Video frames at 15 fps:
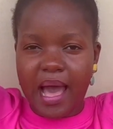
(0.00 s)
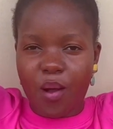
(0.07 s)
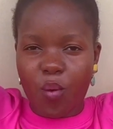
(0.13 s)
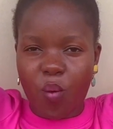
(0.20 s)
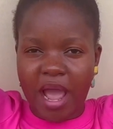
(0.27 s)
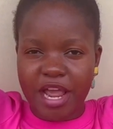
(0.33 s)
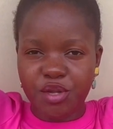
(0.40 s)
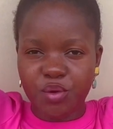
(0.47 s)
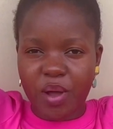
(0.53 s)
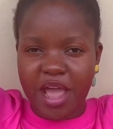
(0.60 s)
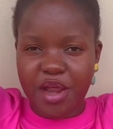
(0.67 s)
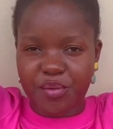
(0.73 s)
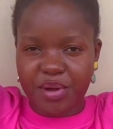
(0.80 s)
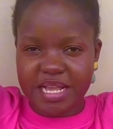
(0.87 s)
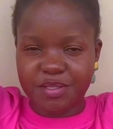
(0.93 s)
Why do
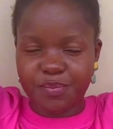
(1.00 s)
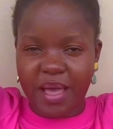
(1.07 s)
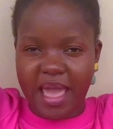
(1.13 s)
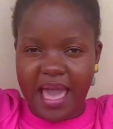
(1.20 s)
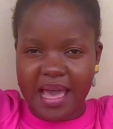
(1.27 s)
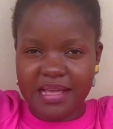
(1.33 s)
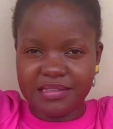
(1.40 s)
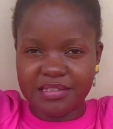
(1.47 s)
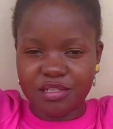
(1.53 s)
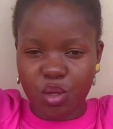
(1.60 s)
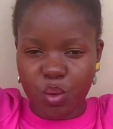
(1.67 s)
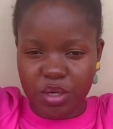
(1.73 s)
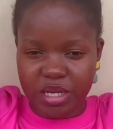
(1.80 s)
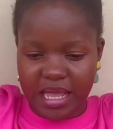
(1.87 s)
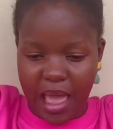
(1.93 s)
I raise my hand
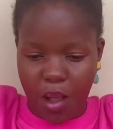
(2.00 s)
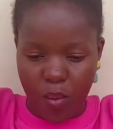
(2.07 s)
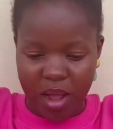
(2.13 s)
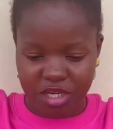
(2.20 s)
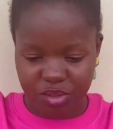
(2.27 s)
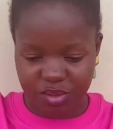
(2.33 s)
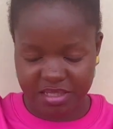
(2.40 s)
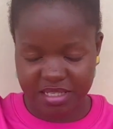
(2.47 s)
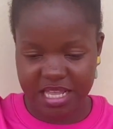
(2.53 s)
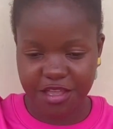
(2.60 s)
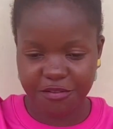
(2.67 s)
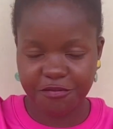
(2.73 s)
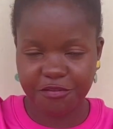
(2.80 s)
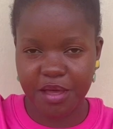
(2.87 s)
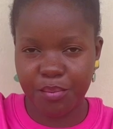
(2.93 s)
slowly? I want to see
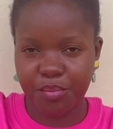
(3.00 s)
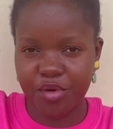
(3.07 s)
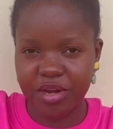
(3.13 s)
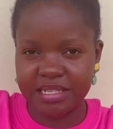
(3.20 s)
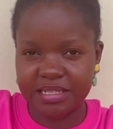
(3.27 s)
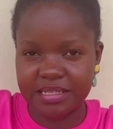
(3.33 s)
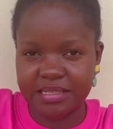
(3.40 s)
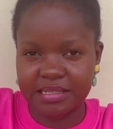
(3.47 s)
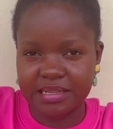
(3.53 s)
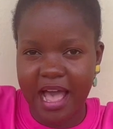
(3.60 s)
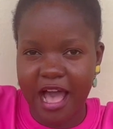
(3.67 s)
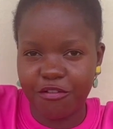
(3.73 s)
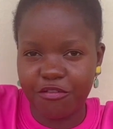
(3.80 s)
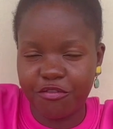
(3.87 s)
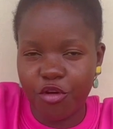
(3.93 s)
if the breasts
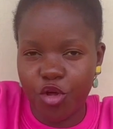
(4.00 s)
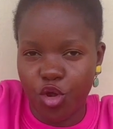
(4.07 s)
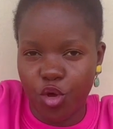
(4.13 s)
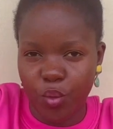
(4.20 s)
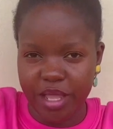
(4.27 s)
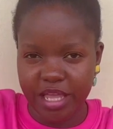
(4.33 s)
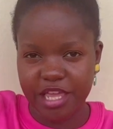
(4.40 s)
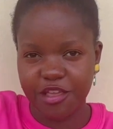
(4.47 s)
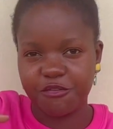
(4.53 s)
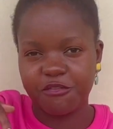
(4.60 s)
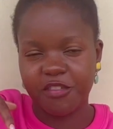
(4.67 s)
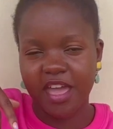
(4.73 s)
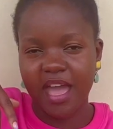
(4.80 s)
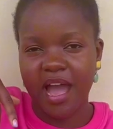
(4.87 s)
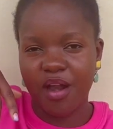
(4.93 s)
are following,
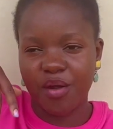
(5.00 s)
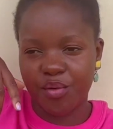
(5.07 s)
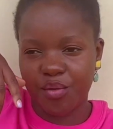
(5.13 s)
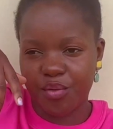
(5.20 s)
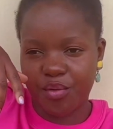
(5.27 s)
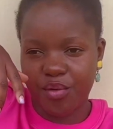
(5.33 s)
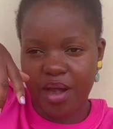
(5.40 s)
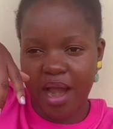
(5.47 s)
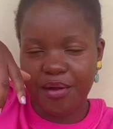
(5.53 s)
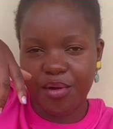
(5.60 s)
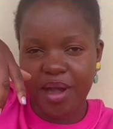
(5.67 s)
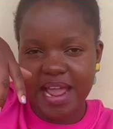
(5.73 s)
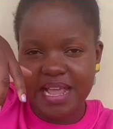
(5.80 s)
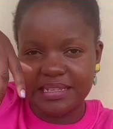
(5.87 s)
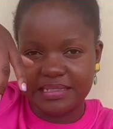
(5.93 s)
if they are
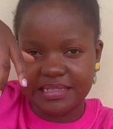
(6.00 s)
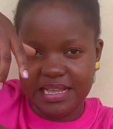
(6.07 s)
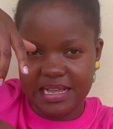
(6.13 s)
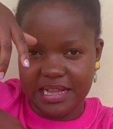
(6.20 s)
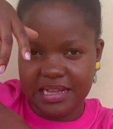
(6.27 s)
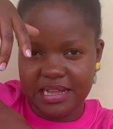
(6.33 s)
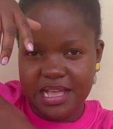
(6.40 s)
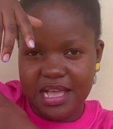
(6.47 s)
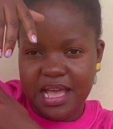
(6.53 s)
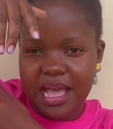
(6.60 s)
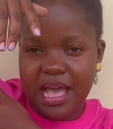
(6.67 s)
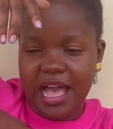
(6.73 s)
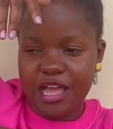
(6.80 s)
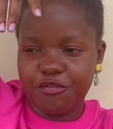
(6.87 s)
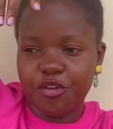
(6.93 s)
rising
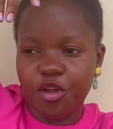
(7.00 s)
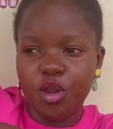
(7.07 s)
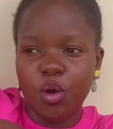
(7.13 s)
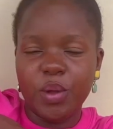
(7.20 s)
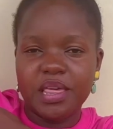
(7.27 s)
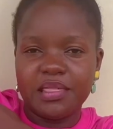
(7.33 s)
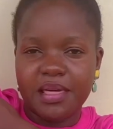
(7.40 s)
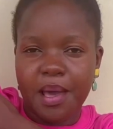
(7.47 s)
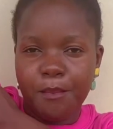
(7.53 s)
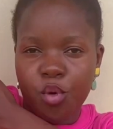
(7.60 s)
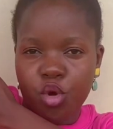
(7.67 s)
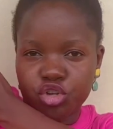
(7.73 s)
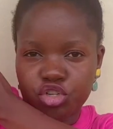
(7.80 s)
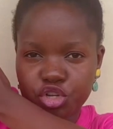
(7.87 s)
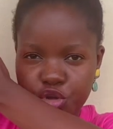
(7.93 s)
and following the
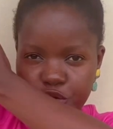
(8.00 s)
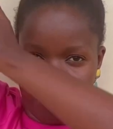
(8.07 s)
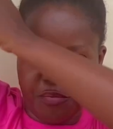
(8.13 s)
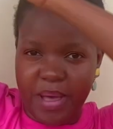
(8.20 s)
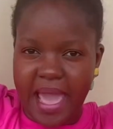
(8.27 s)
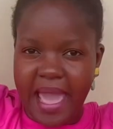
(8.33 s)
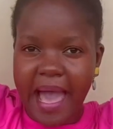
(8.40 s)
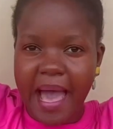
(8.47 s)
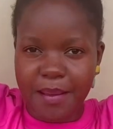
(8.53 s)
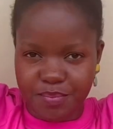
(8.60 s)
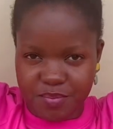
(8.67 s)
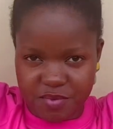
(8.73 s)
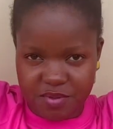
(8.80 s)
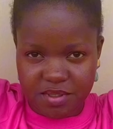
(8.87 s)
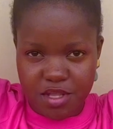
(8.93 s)
motion of my
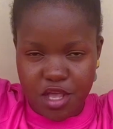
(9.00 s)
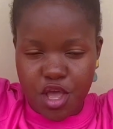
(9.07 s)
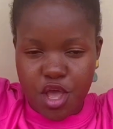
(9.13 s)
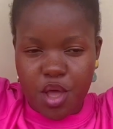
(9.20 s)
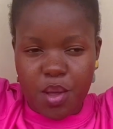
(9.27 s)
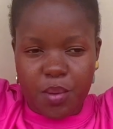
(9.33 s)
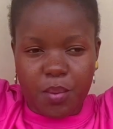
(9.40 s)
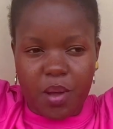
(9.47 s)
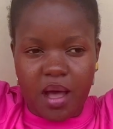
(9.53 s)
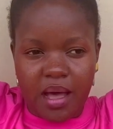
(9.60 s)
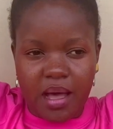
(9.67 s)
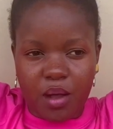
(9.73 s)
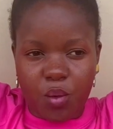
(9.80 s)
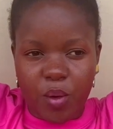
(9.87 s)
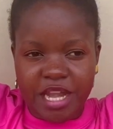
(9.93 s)
arms.
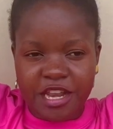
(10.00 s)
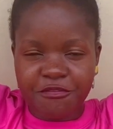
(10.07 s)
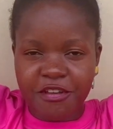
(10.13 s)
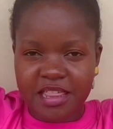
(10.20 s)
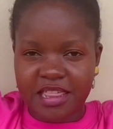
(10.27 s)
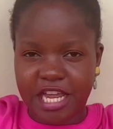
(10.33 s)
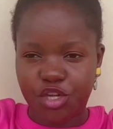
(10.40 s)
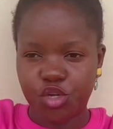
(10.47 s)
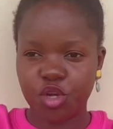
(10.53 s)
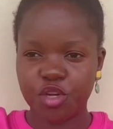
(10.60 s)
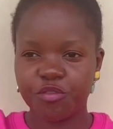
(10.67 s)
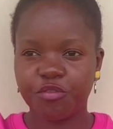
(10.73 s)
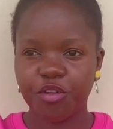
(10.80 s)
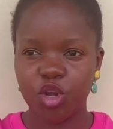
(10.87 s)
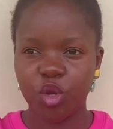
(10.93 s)
Whenever they
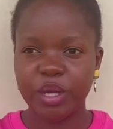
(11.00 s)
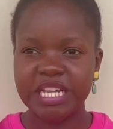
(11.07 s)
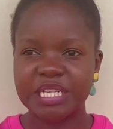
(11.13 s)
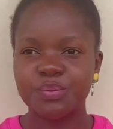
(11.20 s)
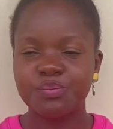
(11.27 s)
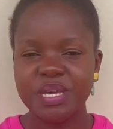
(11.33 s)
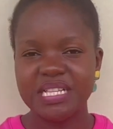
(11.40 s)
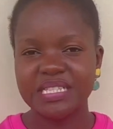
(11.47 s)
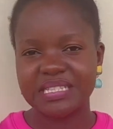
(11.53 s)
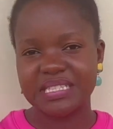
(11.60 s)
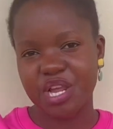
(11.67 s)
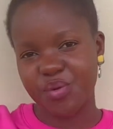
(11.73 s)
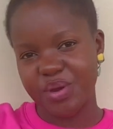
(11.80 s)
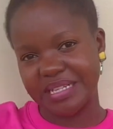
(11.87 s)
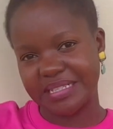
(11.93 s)
don't follow, it means
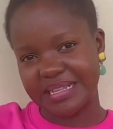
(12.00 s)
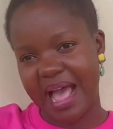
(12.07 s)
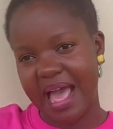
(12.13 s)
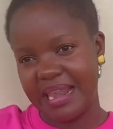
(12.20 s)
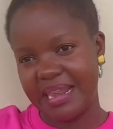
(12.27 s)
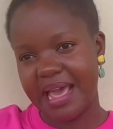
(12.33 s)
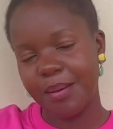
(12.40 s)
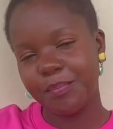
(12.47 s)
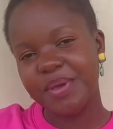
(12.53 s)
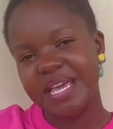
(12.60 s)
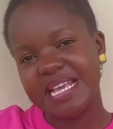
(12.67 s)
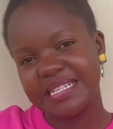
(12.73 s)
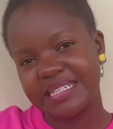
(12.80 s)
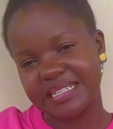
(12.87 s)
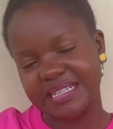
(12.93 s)
there is a lump
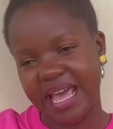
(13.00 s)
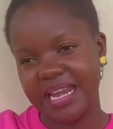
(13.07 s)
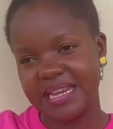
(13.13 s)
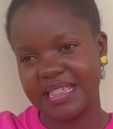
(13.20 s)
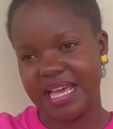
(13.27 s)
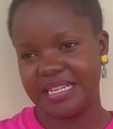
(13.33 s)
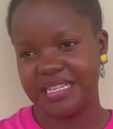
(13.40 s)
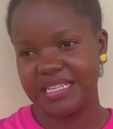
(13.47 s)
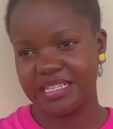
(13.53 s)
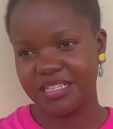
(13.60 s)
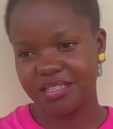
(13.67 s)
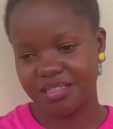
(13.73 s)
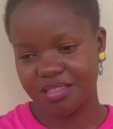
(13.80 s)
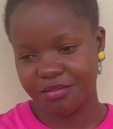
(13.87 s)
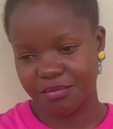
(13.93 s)
inside that
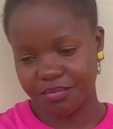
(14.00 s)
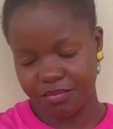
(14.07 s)
is